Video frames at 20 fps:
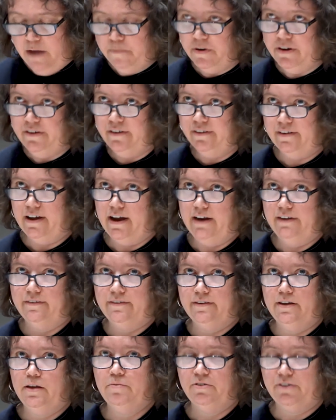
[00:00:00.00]
apron design
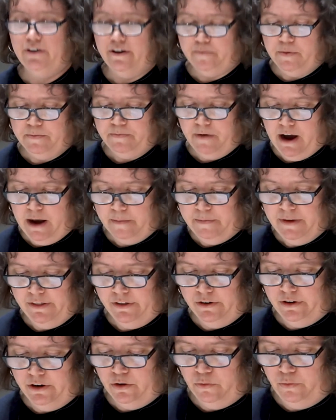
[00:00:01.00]
seems to have been
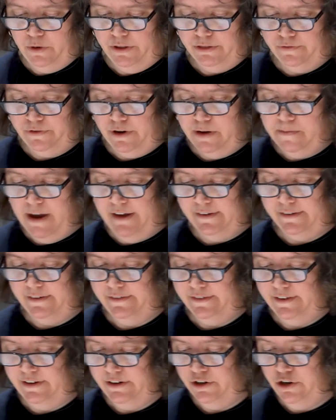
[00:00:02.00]
popular with
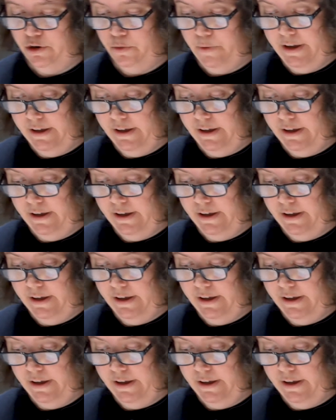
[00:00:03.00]
Freemasons in New